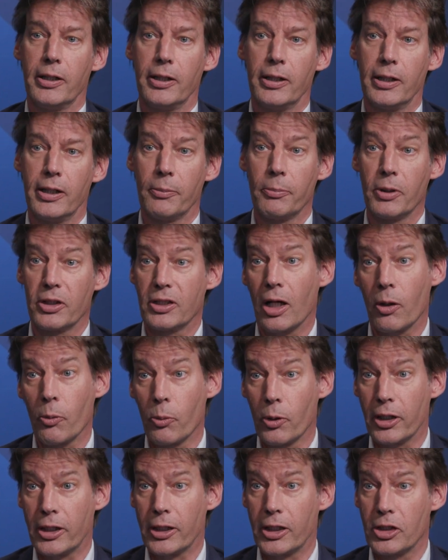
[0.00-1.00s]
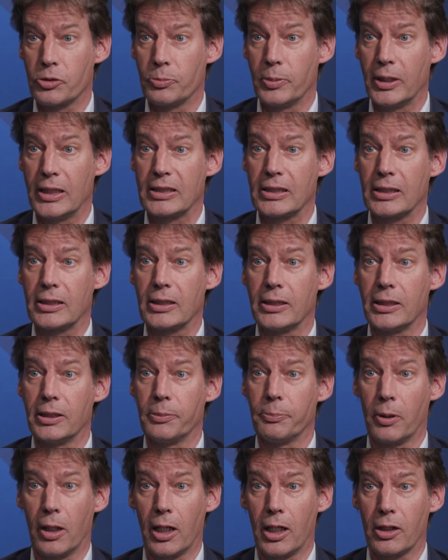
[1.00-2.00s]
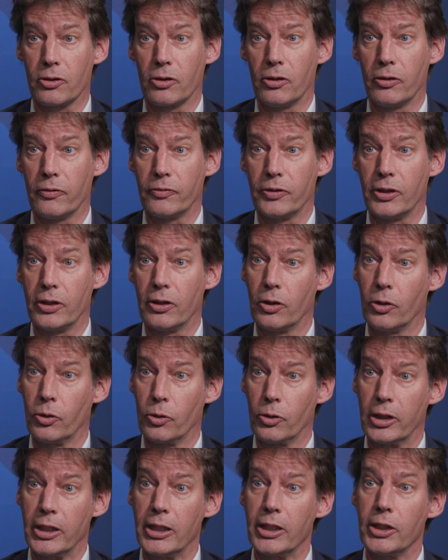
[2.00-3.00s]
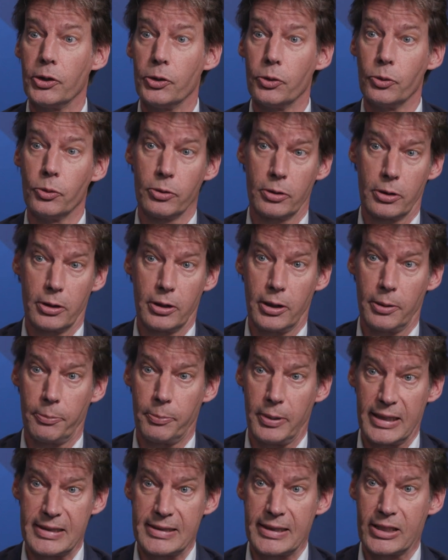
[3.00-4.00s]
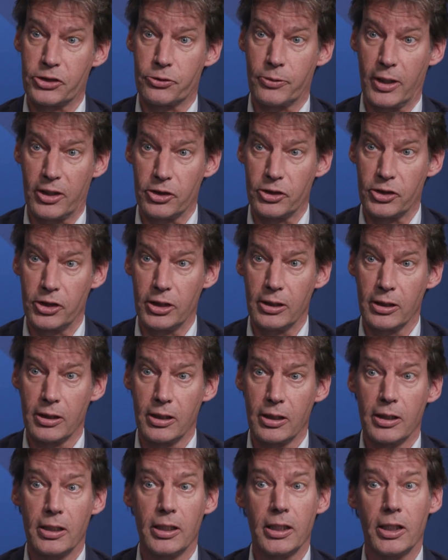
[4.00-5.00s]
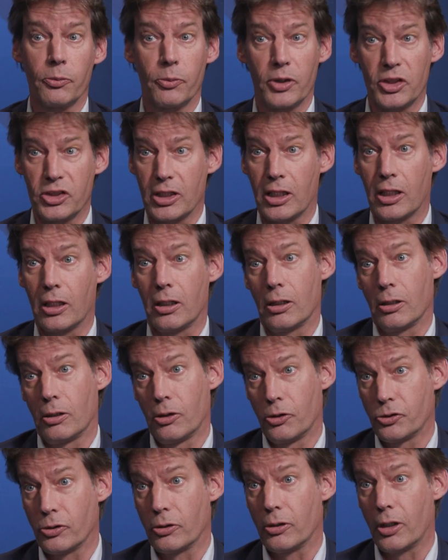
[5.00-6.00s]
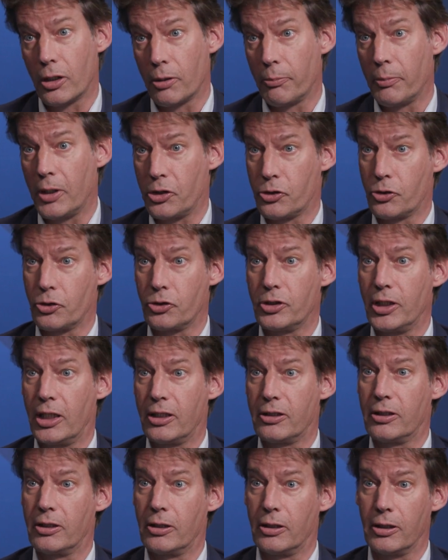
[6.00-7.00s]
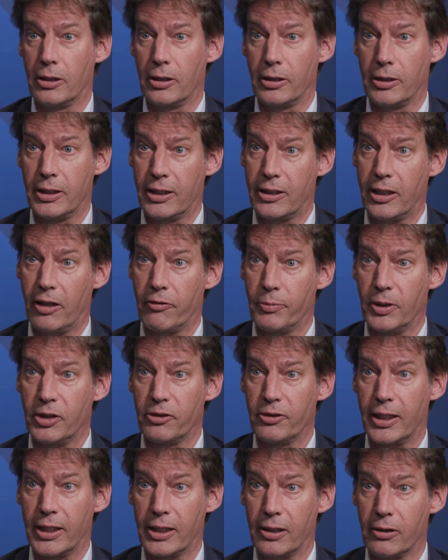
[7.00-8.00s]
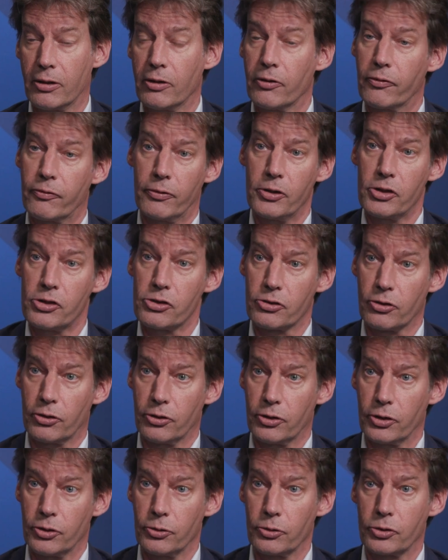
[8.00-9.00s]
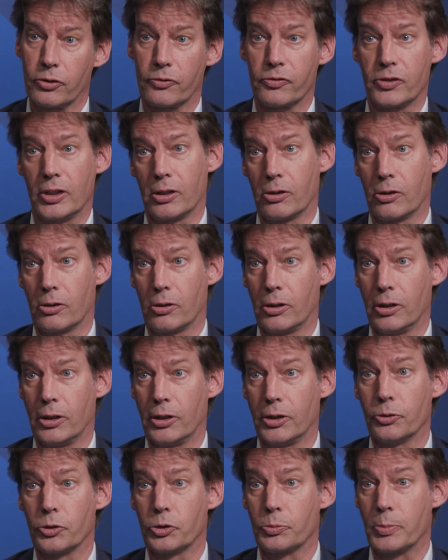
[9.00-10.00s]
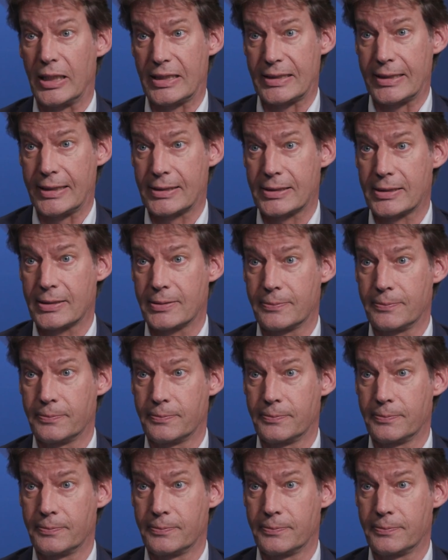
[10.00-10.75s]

But our work is basically part of the whole EU plastic strategy, in which there are also other measures that have been taken, for instance, on the use of single-use plastics.